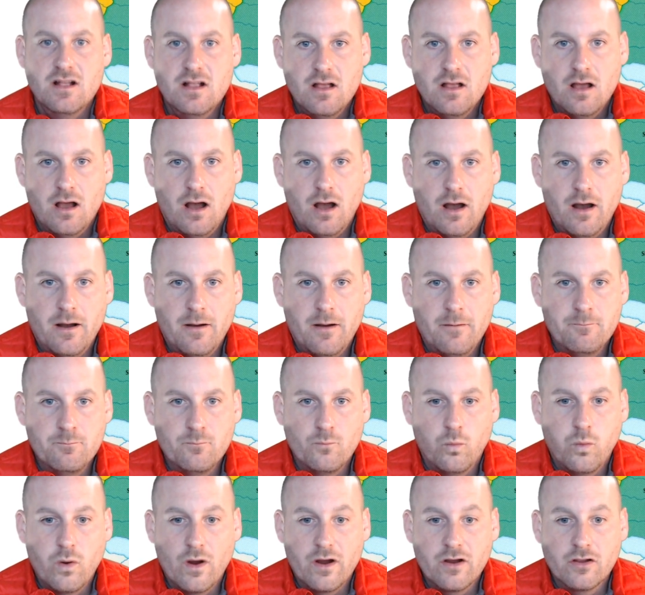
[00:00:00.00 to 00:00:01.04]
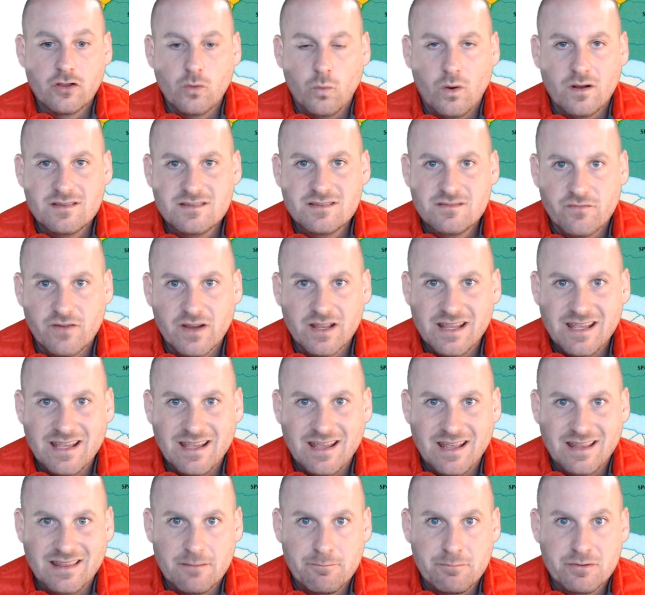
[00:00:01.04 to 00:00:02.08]
we're the ones really
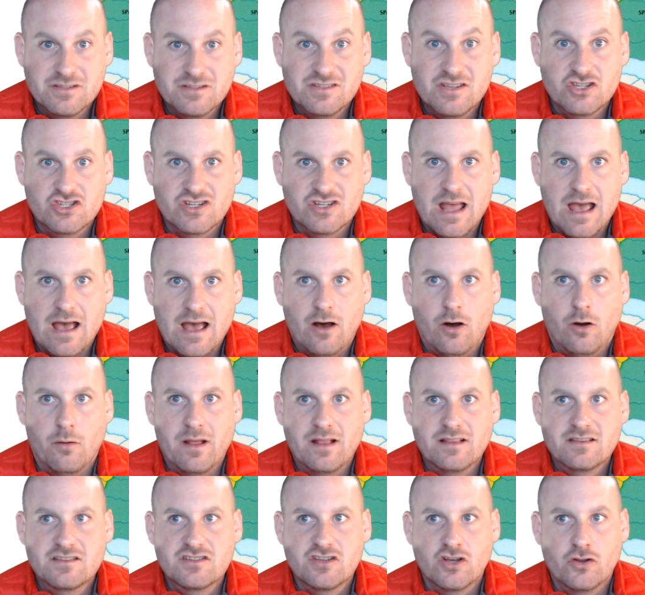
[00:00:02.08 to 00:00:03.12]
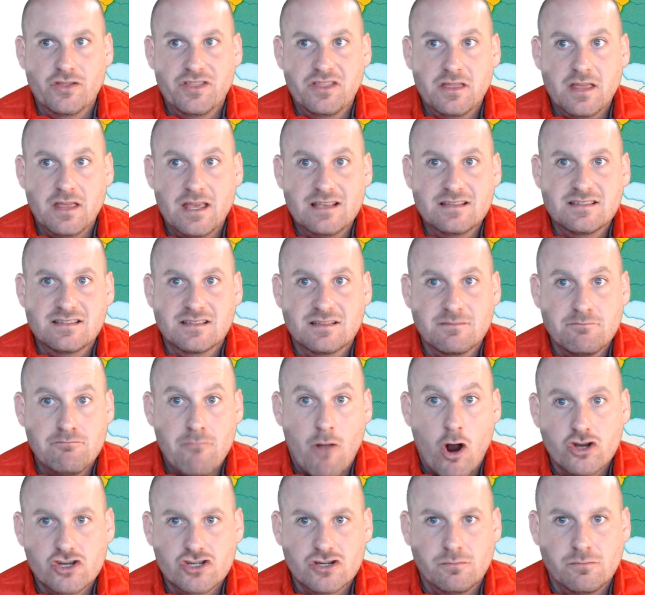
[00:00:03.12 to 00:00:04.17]
in the position to help. And so this
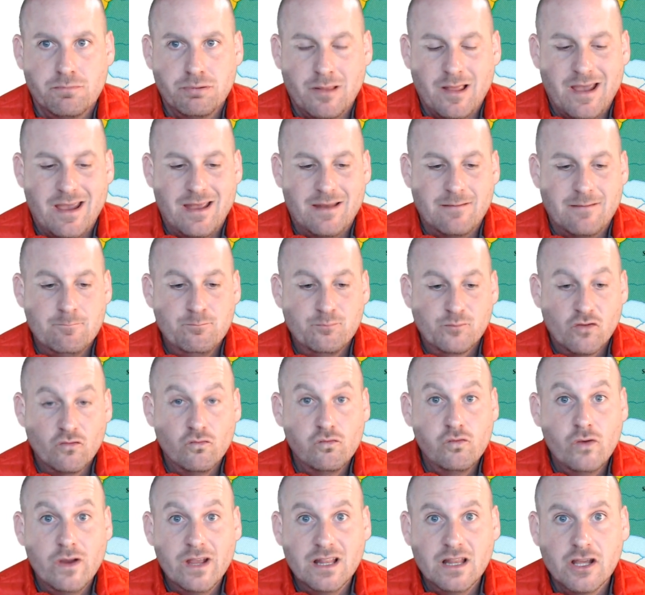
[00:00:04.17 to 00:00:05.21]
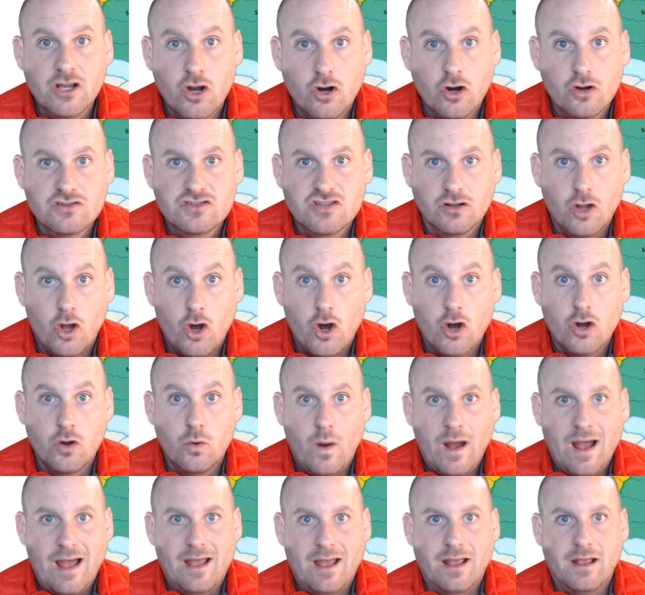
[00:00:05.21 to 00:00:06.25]
Marshall Plan really goes a long
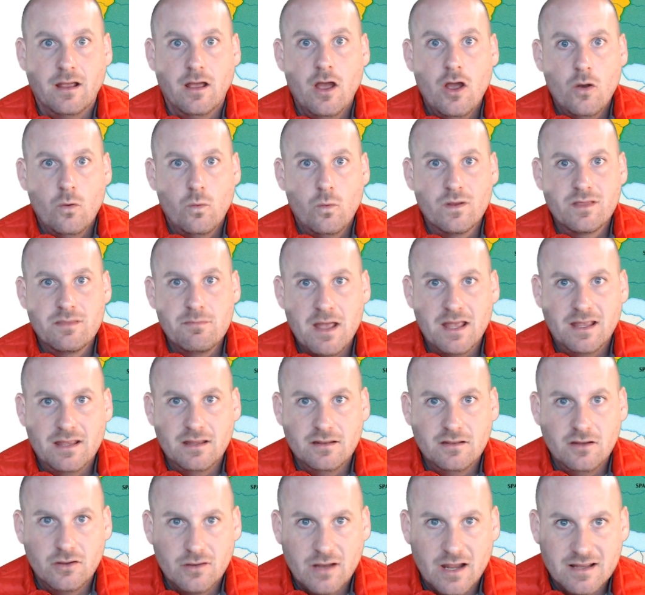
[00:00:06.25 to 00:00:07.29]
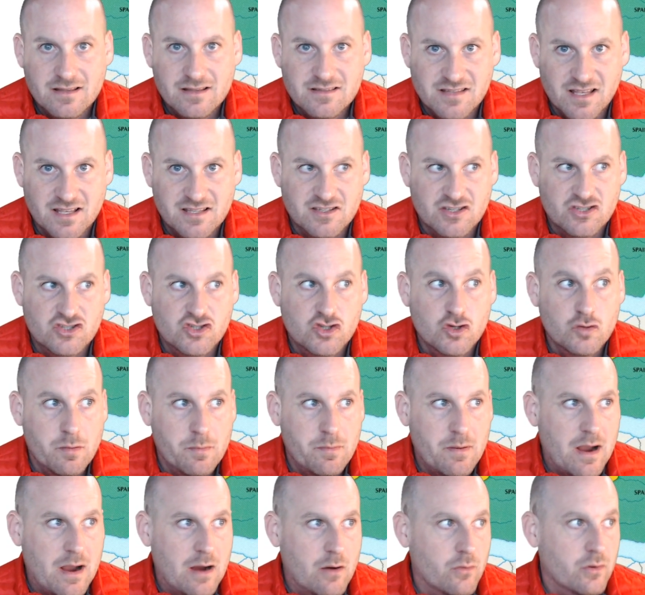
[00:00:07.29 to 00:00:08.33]
way with making the United States the
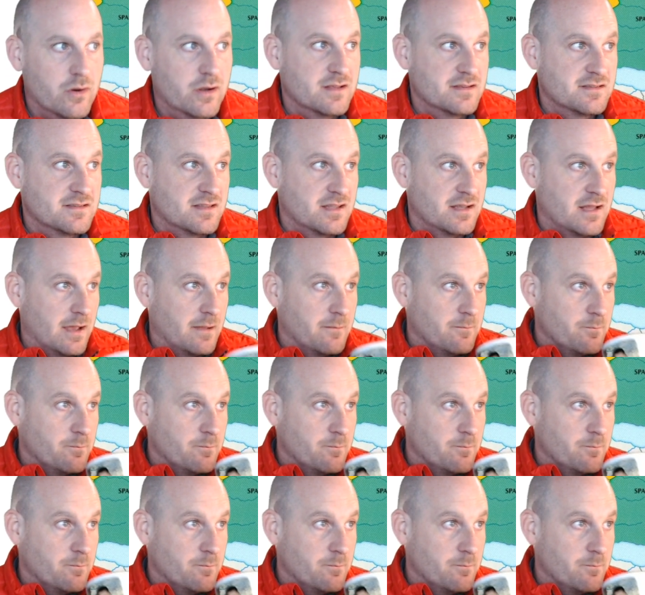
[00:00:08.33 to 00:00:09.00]
superpower it is today.